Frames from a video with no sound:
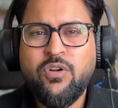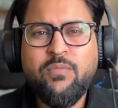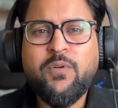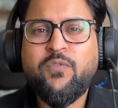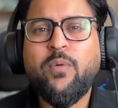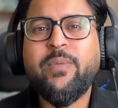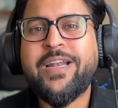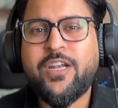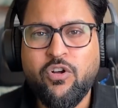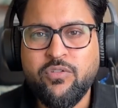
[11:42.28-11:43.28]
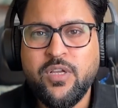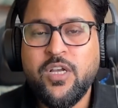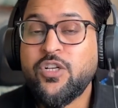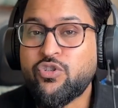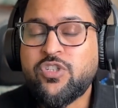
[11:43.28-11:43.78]
perform later on.
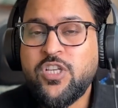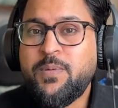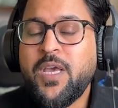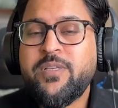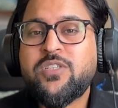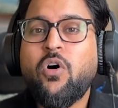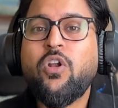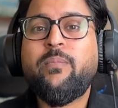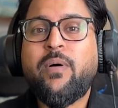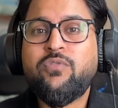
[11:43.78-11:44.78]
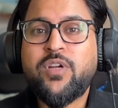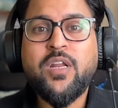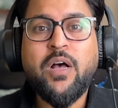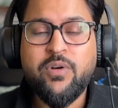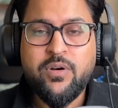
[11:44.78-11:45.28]
So CPM is all about in
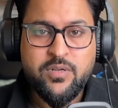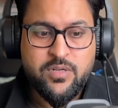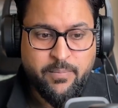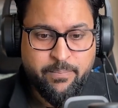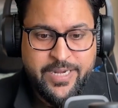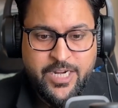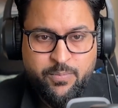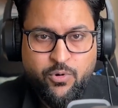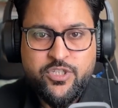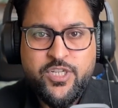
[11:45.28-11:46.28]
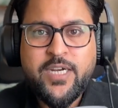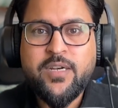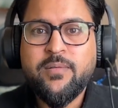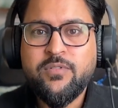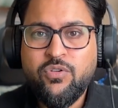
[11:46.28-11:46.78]
our complete project.
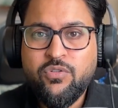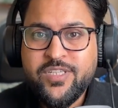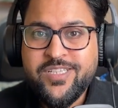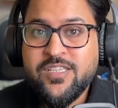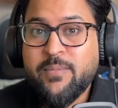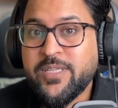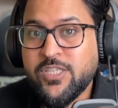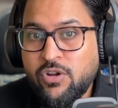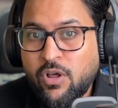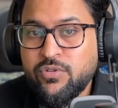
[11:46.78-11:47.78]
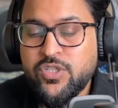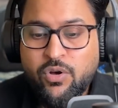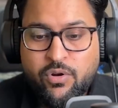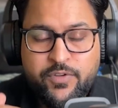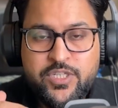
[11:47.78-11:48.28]
This is the methodology
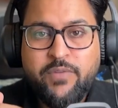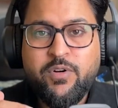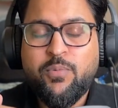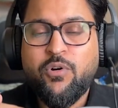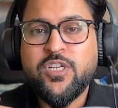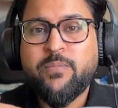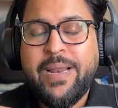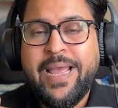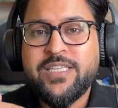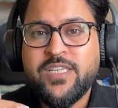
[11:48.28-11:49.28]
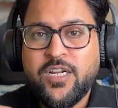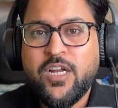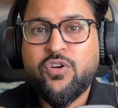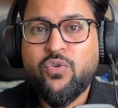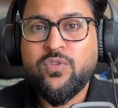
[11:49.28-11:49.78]
on which our project plans and
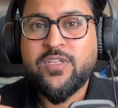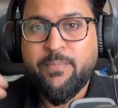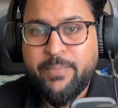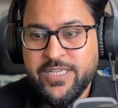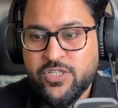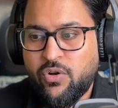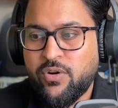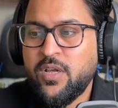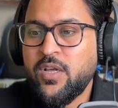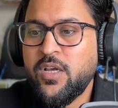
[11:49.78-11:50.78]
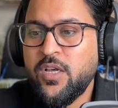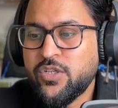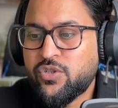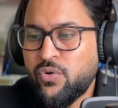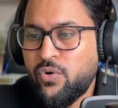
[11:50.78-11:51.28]
controls are based on.
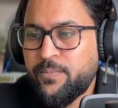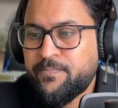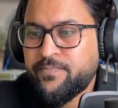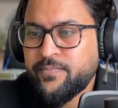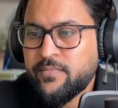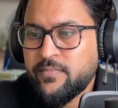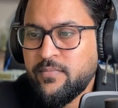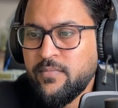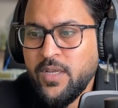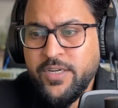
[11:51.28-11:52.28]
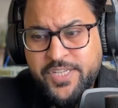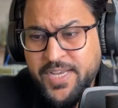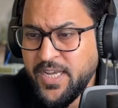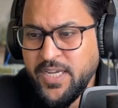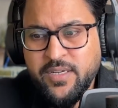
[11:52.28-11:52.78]
So
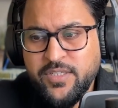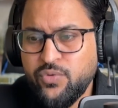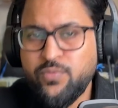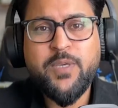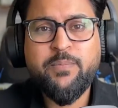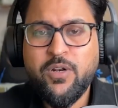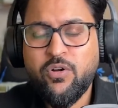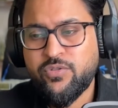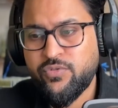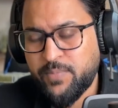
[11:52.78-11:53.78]
taking you people onto